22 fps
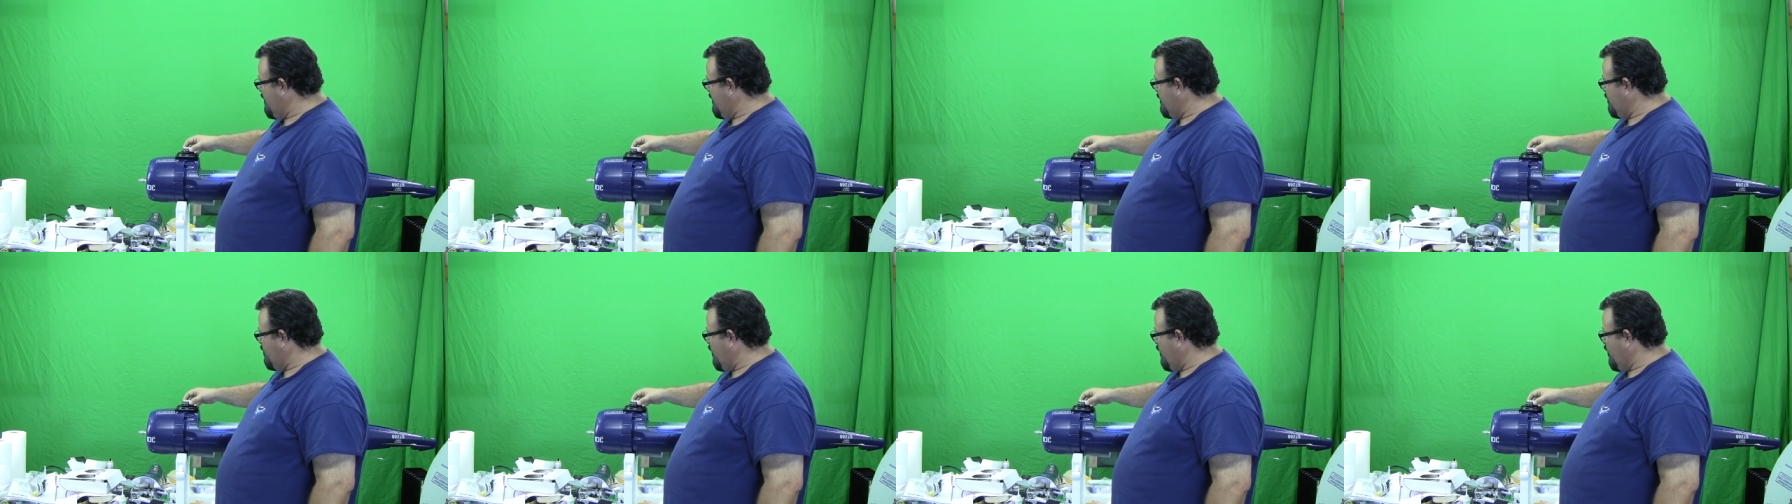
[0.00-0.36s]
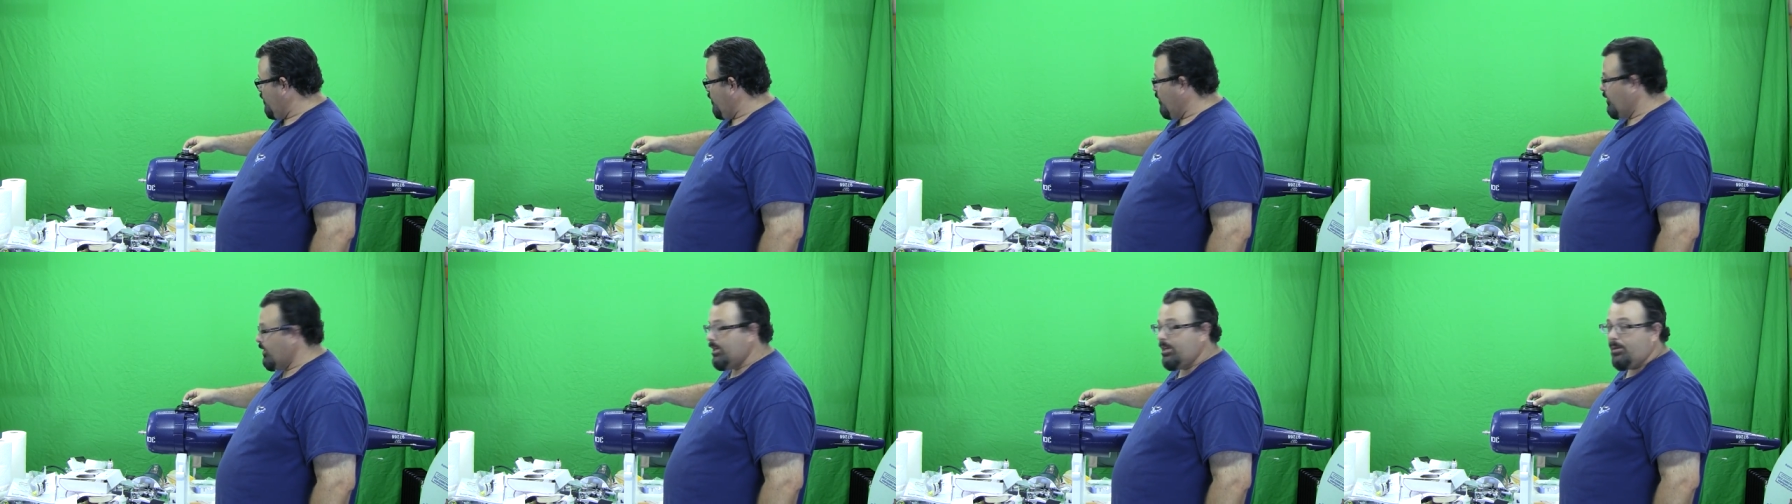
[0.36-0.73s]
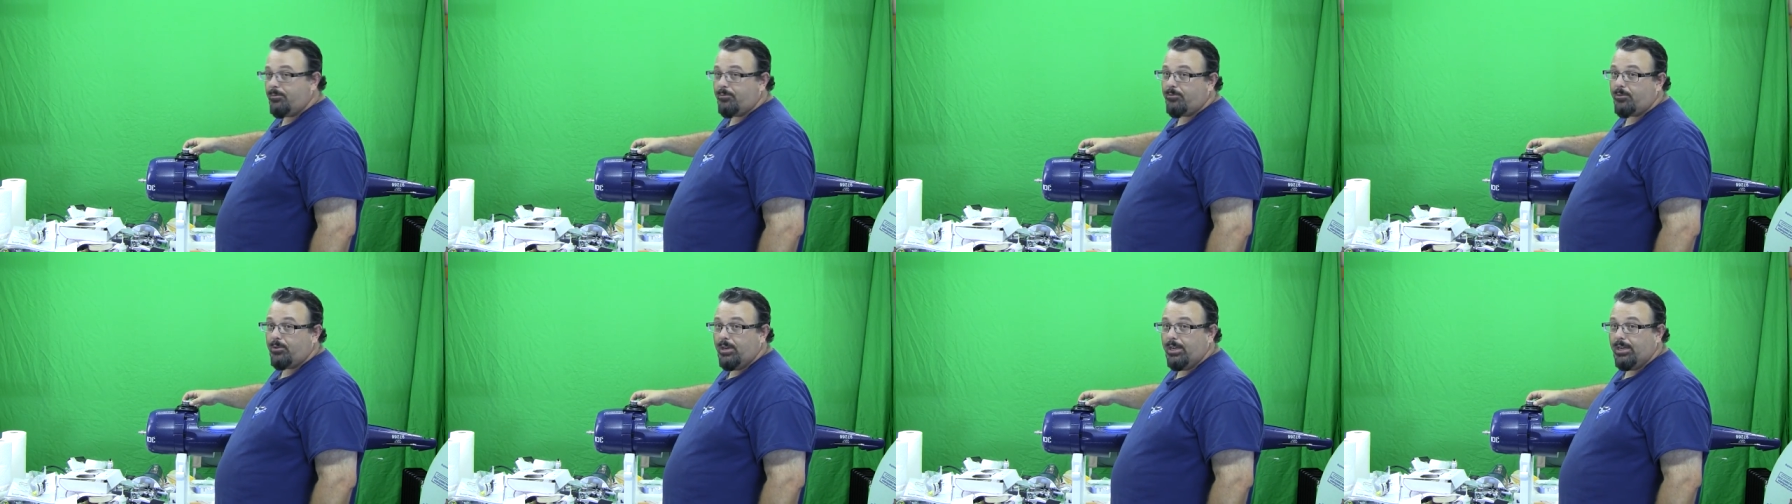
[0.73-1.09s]
to do is put one
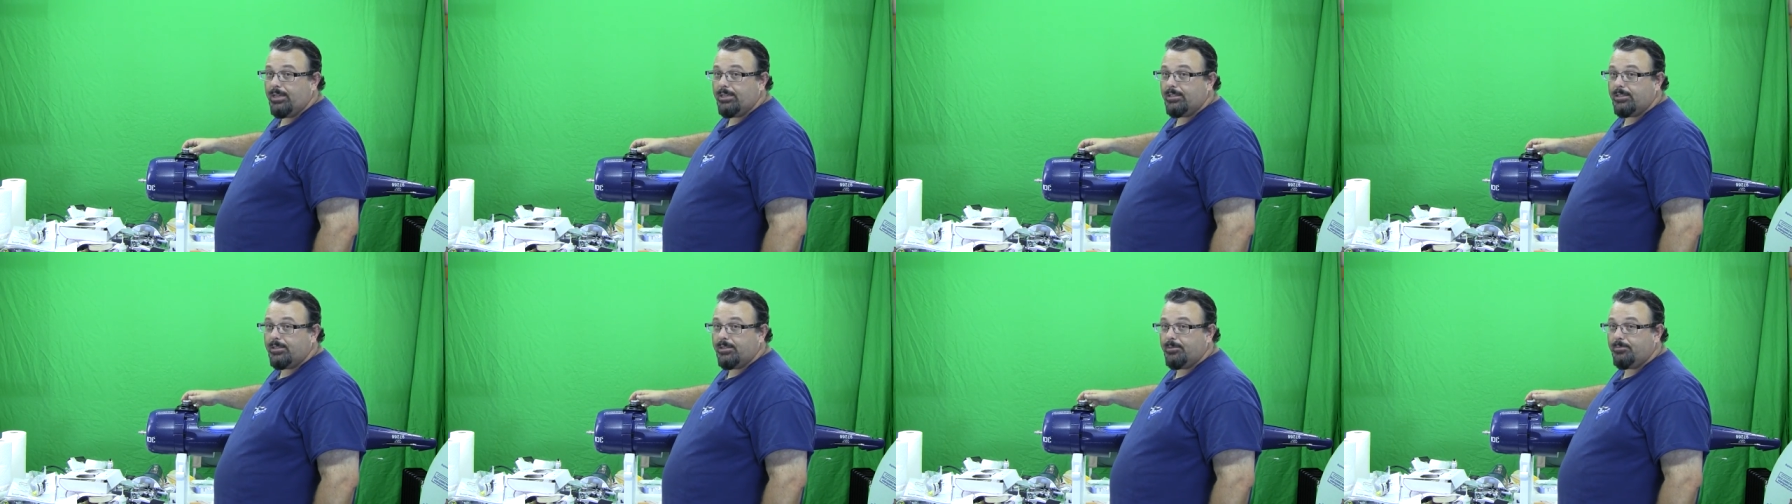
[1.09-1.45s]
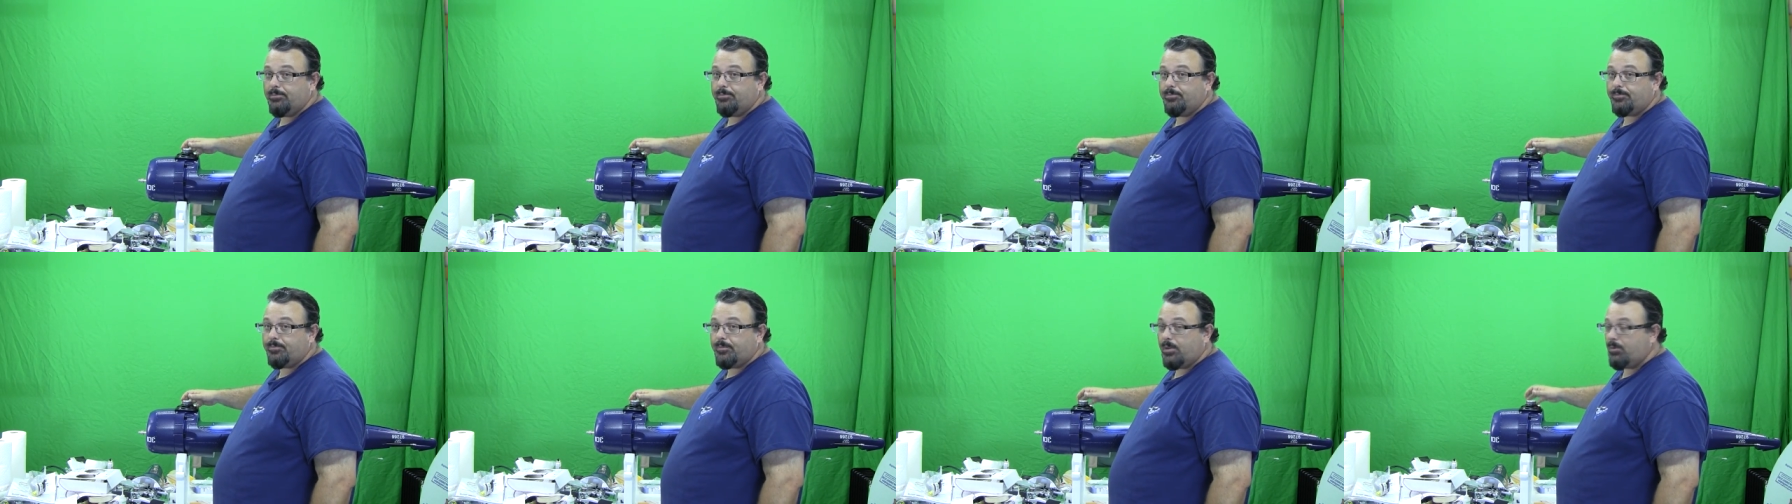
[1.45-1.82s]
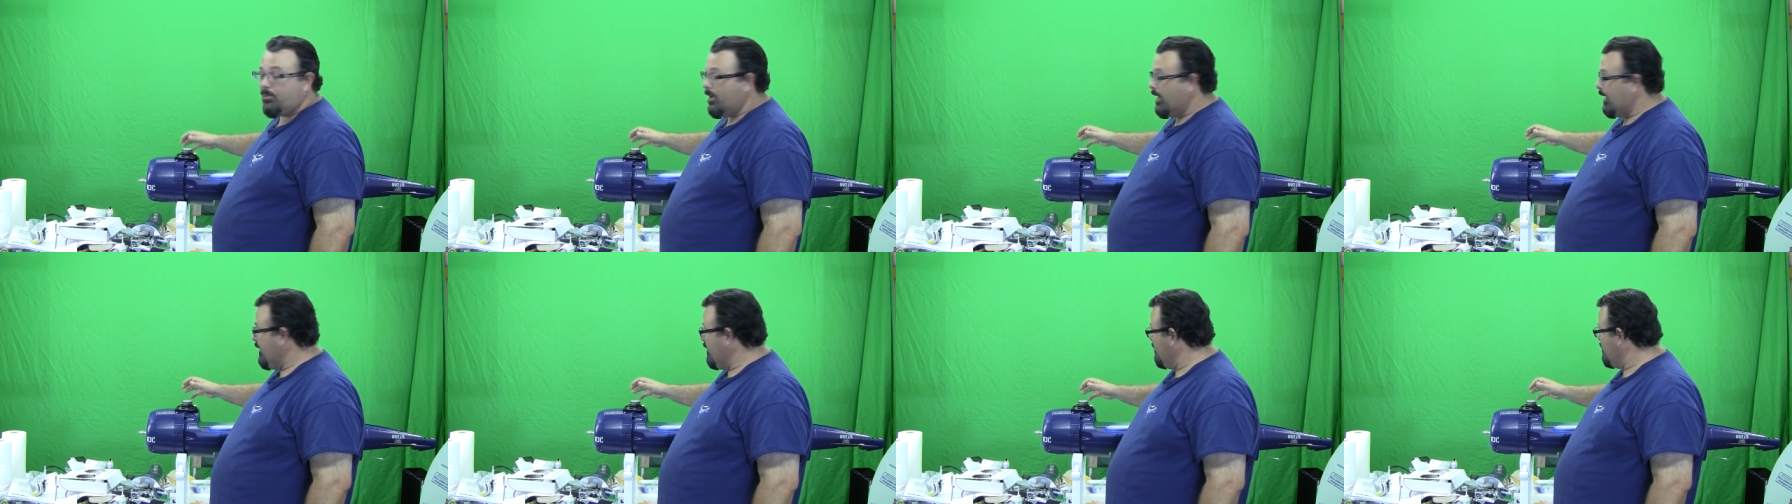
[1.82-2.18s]
up front
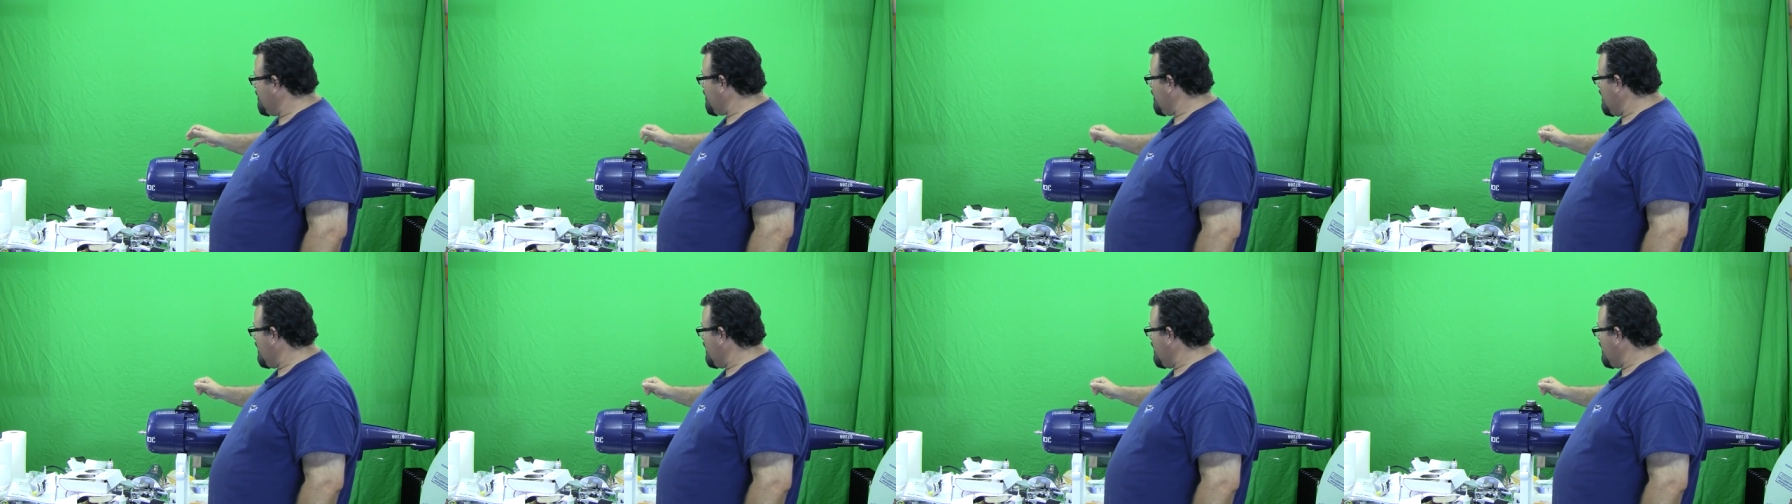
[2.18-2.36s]
right here in